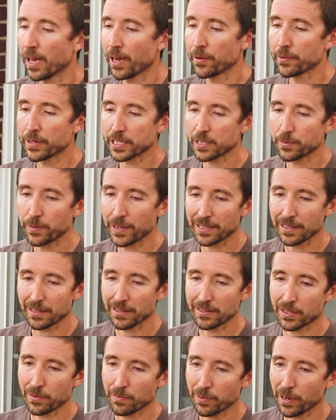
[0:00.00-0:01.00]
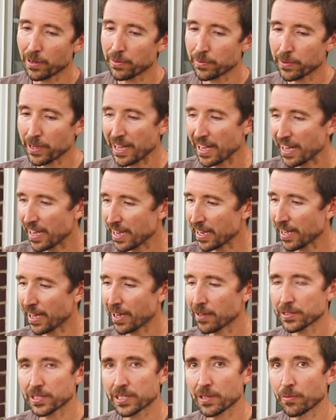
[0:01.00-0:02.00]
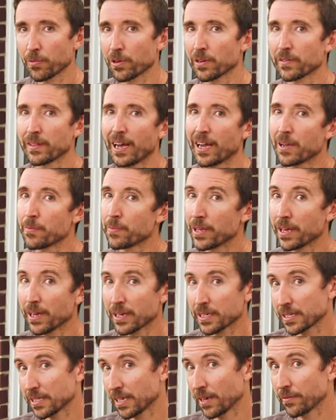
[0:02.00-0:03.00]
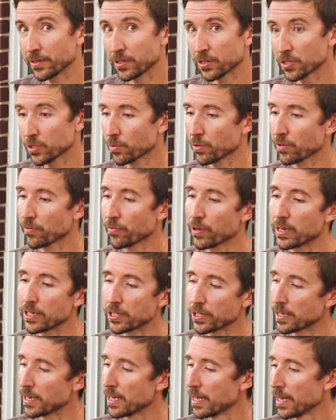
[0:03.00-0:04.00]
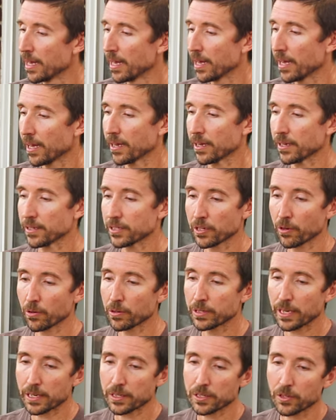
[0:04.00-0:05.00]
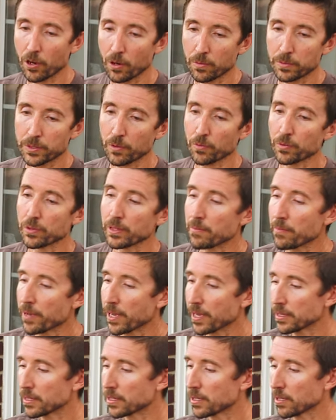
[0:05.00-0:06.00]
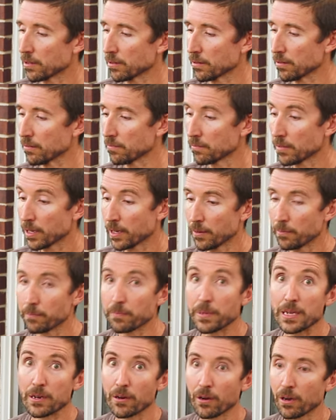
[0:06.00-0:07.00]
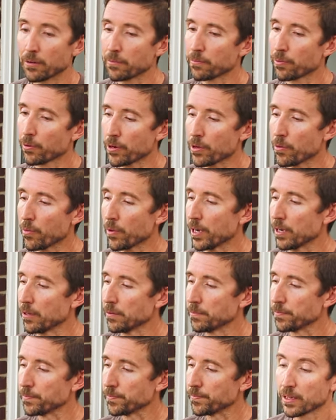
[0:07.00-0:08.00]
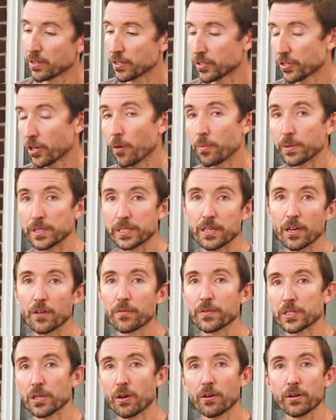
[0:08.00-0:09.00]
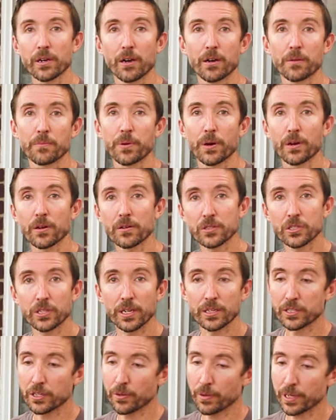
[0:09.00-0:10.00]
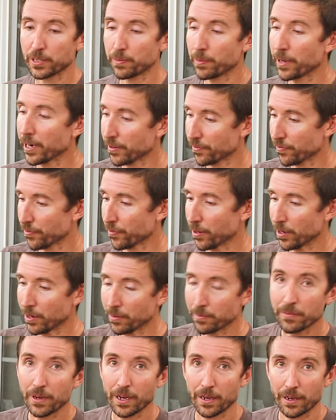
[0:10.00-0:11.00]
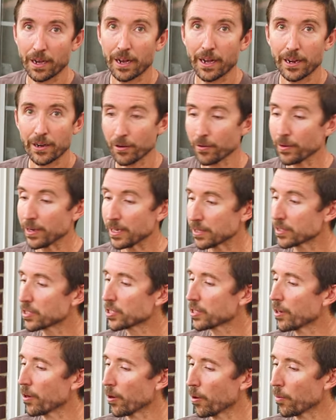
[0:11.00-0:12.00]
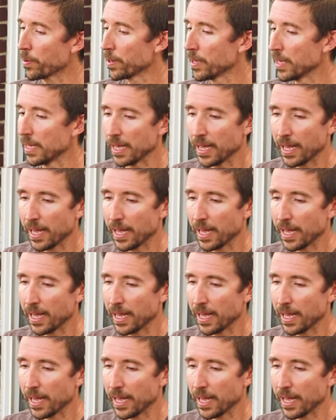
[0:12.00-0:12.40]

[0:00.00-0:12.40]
I would expect that this would probably hang out somewhere in the IPX7 sort of region. Zerotex scopes are really made to beat on pretty well. The scope itself is argon purged, as you expect from a higher end scope.